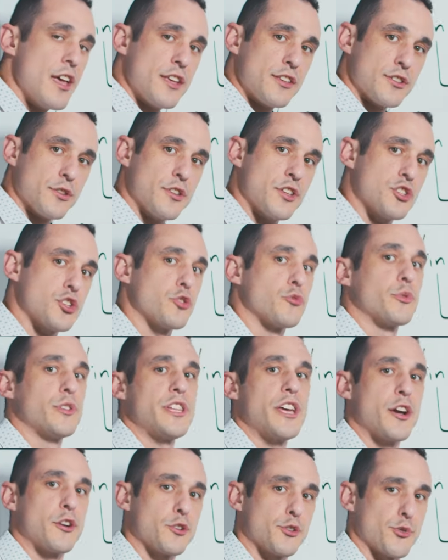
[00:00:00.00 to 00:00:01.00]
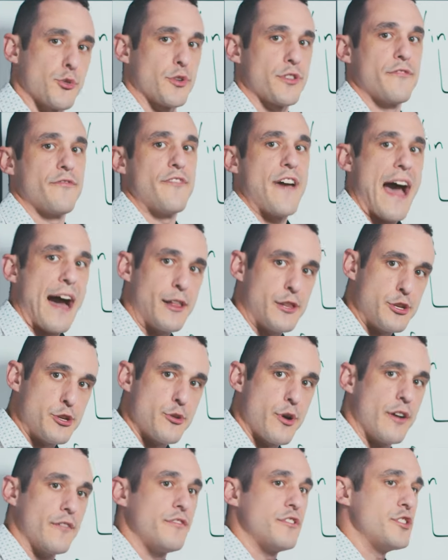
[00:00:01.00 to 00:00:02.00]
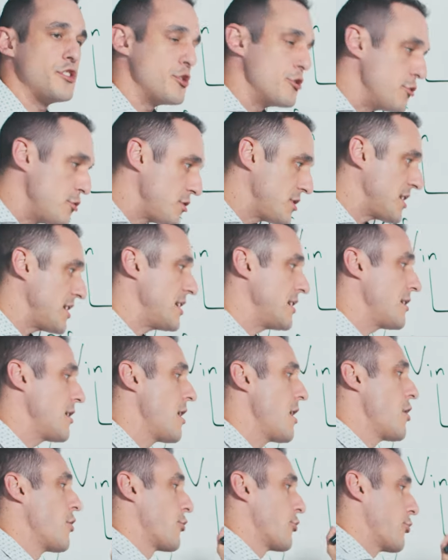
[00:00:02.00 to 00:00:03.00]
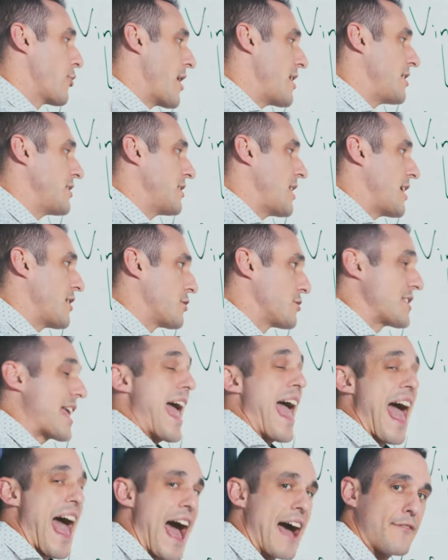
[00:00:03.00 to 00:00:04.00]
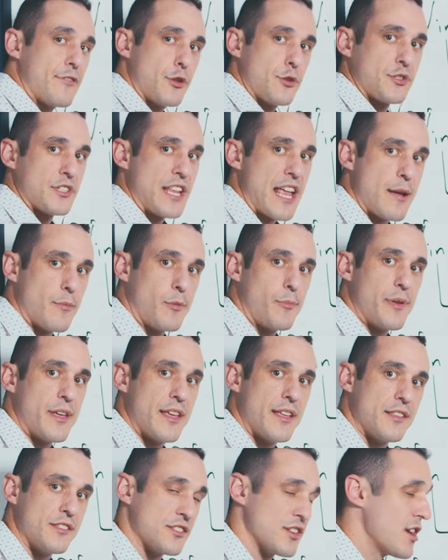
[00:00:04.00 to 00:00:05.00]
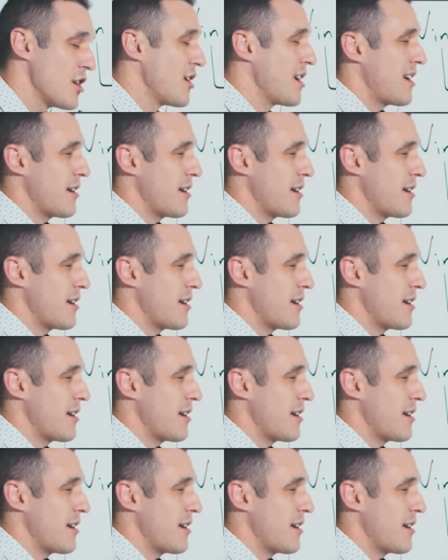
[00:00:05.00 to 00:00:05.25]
So this should really underscore the value of using regulators that have those enable pins,